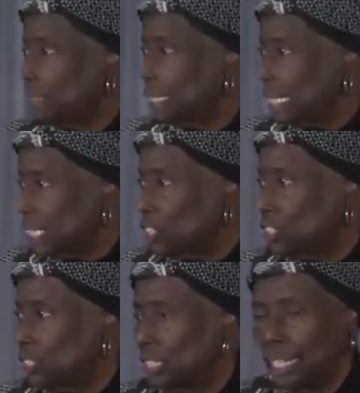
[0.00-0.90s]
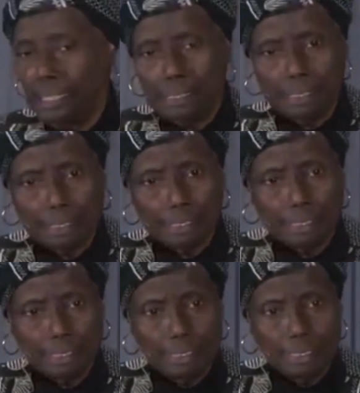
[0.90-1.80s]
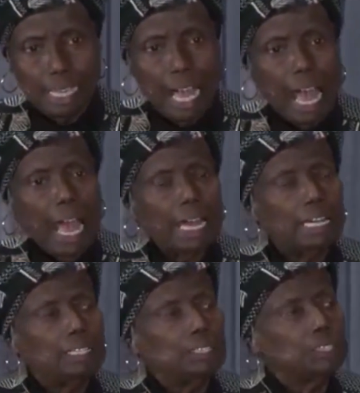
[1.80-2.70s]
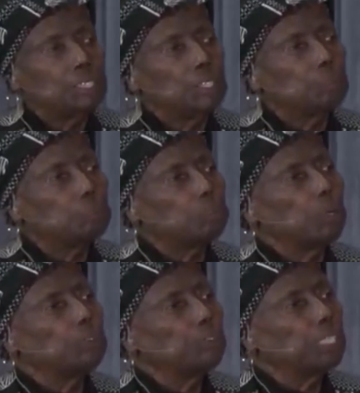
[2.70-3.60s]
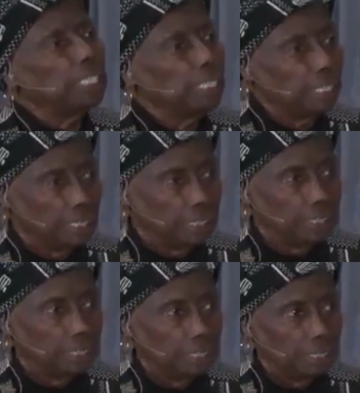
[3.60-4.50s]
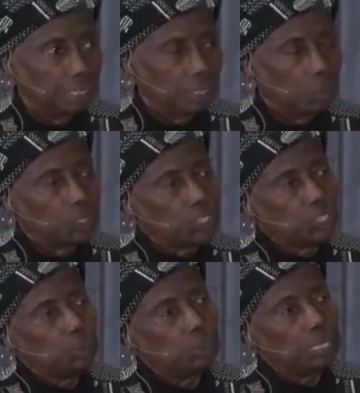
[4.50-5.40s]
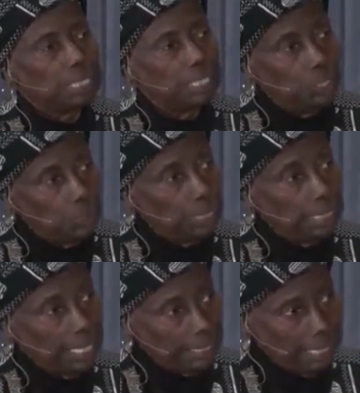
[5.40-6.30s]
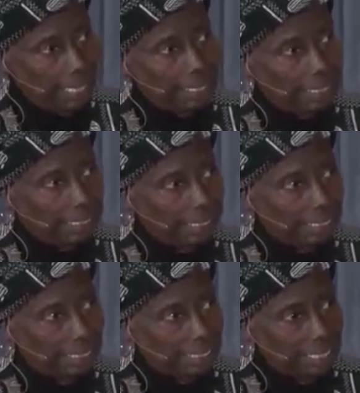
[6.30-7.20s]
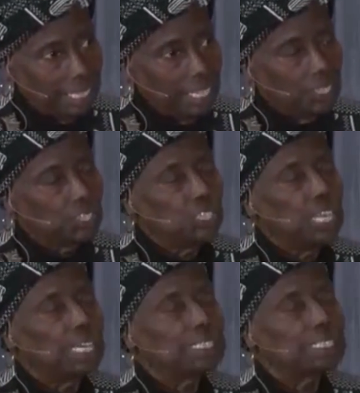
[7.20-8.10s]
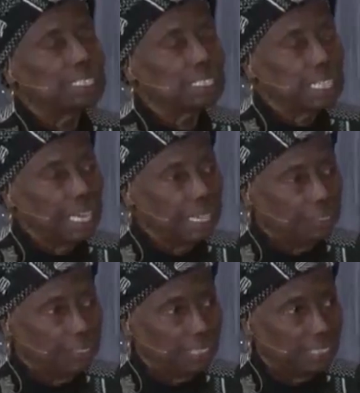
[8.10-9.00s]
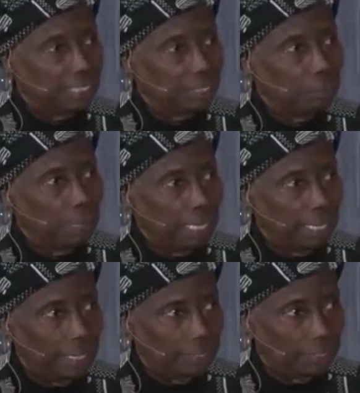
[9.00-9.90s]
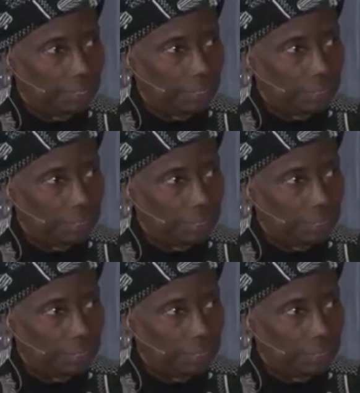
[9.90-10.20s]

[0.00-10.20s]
6 years later, I understood perfectly what she was doing that day. She had saved my life.